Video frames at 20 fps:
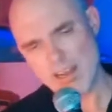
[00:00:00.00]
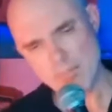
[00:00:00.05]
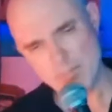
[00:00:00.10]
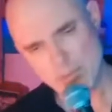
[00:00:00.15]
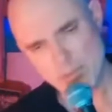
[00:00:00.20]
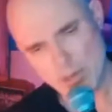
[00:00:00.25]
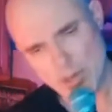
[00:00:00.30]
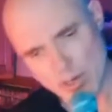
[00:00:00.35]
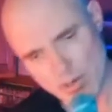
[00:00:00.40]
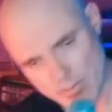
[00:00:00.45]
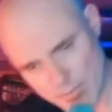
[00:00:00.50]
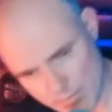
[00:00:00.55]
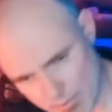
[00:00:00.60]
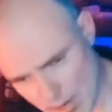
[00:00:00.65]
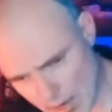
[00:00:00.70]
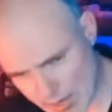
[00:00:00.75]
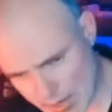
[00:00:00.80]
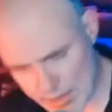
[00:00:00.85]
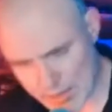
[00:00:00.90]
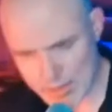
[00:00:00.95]
But
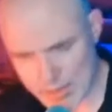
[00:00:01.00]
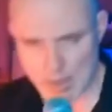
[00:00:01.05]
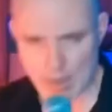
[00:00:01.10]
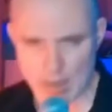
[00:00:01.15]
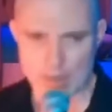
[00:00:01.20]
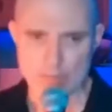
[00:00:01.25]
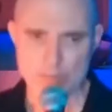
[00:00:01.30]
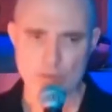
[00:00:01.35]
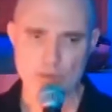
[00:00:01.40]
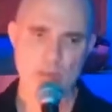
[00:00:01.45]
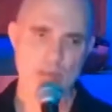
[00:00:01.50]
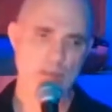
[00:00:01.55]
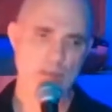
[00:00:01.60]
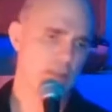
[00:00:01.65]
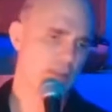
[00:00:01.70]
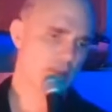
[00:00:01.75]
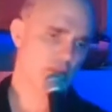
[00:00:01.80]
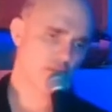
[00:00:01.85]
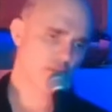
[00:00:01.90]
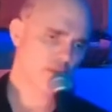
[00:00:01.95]
99% of
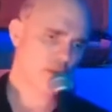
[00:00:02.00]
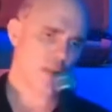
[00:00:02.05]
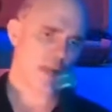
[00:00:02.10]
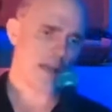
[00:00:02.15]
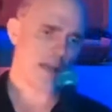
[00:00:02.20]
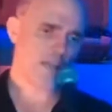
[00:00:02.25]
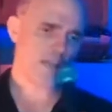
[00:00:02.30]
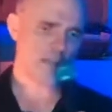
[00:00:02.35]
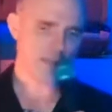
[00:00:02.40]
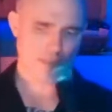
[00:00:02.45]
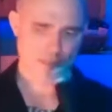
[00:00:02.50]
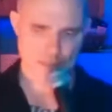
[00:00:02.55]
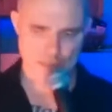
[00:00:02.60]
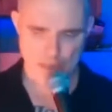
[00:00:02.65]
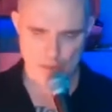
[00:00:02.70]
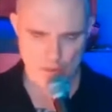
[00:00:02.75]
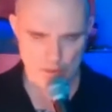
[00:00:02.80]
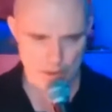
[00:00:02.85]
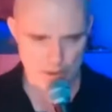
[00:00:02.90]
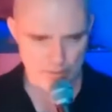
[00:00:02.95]
the classes that I
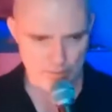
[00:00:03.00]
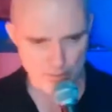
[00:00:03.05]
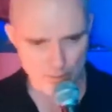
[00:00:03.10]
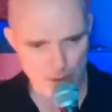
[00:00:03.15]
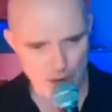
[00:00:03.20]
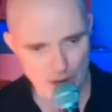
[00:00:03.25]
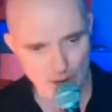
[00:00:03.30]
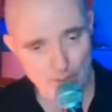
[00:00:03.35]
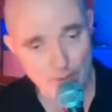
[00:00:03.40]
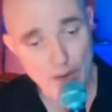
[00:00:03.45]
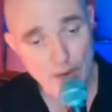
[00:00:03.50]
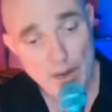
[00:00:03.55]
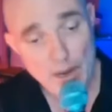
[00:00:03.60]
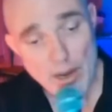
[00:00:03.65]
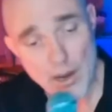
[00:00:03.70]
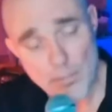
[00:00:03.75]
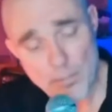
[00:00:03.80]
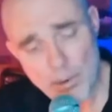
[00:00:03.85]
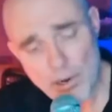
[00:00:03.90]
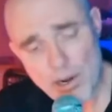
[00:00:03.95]
was ever around
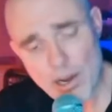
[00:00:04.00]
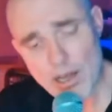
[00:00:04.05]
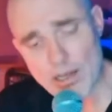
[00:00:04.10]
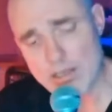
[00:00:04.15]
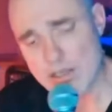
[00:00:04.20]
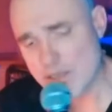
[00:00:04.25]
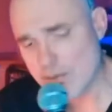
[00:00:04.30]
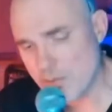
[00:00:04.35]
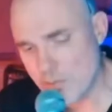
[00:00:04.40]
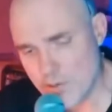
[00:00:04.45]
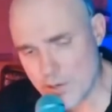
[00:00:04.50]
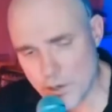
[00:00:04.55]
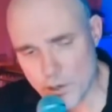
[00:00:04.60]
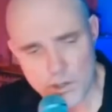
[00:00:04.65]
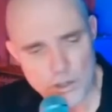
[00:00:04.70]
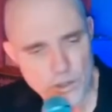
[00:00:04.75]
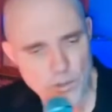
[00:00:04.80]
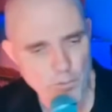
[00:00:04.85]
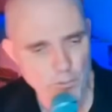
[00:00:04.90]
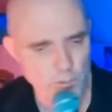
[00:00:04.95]
pronounced it
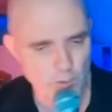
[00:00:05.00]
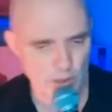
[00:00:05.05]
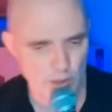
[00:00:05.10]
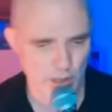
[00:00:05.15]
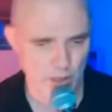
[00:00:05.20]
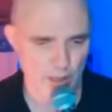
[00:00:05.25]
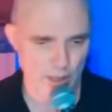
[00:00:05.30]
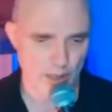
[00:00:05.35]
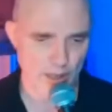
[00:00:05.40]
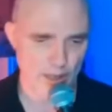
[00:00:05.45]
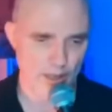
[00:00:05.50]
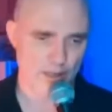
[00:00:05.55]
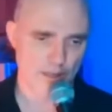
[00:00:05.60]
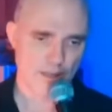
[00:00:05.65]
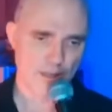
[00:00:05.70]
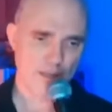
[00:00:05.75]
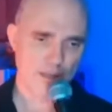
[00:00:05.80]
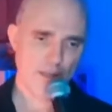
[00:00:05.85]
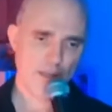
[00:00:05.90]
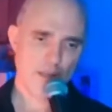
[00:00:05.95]
philosophia.
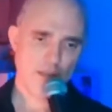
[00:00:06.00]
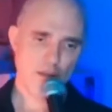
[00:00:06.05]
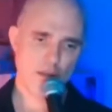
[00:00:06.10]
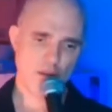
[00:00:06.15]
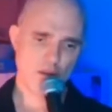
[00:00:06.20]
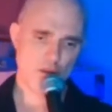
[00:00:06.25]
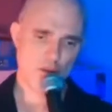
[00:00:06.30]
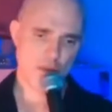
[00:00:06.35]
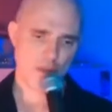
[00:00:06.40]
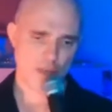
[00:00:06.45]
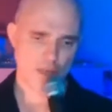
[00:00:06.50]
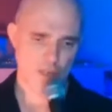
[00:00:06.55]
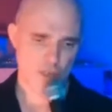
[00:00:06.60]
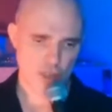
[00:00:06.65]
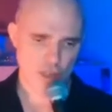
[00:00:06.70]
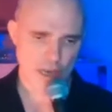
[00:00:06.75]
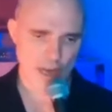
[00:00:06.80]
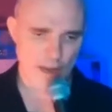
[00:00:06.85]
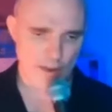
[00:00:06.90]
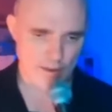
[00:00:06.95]
Okay,
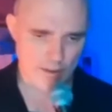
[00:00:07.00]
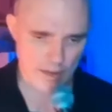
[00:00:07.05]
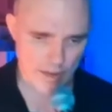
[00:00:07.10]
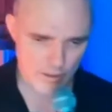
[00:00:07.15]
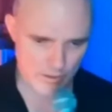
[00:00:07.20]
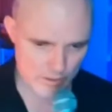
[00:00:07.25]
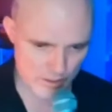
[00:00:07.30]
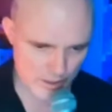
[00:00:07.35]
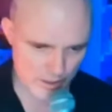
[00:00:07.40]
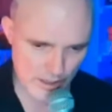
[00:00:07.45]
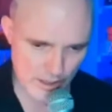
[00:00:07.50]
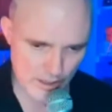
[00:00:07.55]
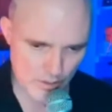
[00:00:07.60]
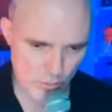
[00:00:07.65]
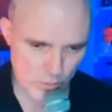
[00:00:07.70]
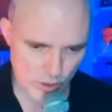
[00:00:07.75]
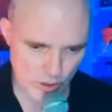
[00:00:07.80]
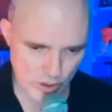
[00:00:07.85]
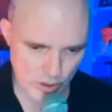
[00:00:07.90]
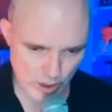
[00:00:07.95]
shout out to that
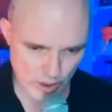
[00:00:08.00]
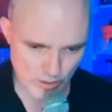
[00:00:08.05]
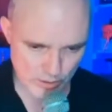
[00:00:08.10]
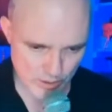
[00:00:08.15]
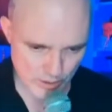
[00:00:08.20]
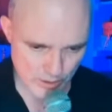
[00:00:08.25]
one loner.